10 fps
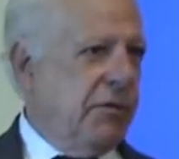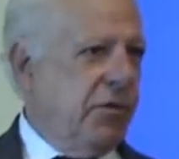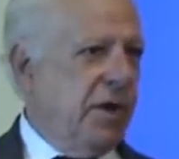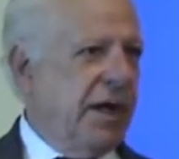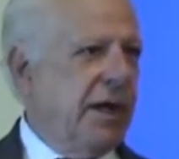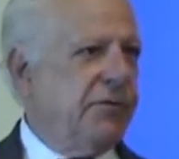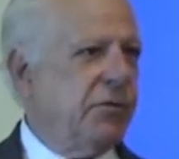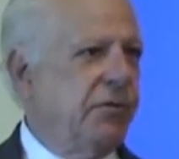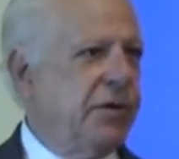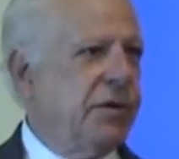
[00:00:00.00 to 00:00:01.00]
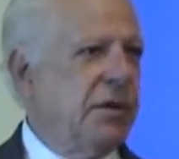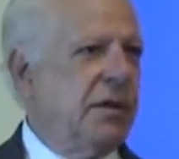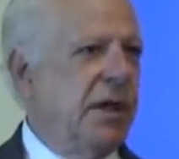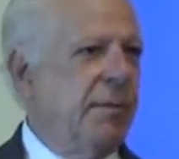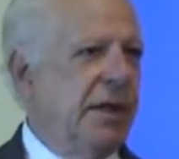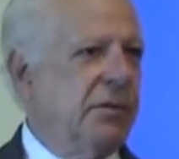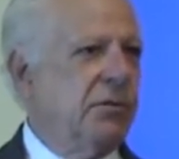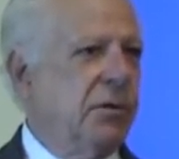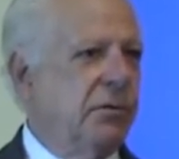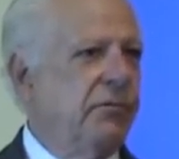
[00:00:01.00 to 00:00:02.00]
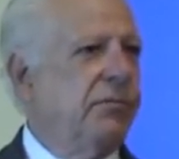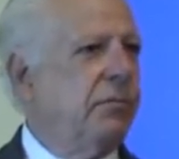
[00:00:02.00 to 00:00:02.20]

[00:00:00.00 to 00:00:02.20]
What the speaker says: If you have sufficient amount of